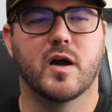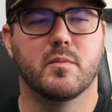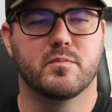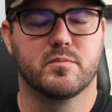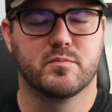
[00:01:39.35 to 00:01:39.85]

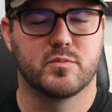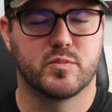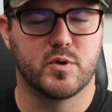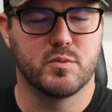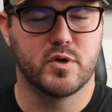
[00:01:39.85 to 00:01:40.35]
I'm
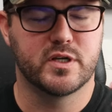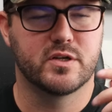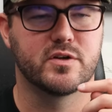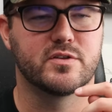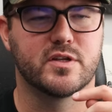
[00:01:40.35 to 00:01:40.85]
promoting
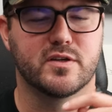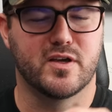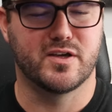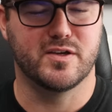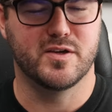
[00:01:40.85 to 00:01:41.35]
it or anything,
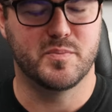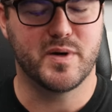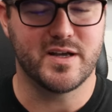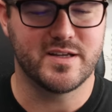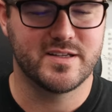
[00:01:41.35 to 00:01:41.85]

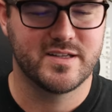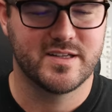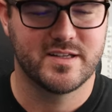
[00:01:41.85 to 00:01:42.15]
but